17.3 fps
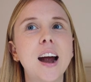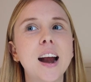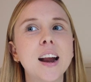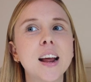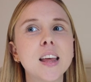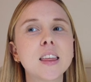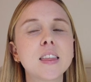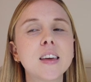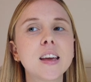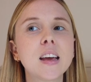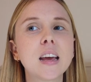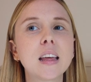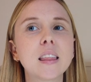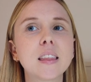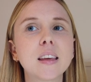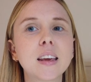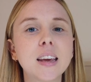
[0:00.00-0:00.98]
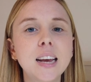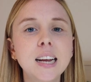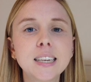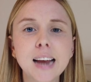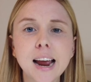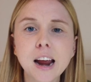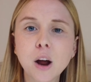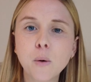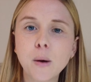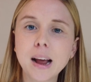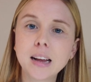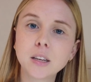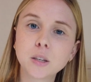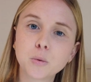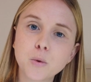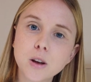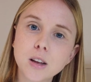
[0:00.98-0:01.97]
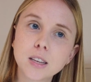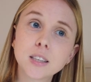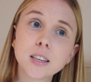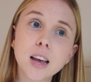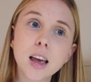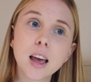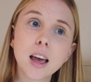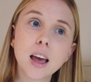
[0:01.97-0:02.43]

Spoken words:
and I think the key takeaways was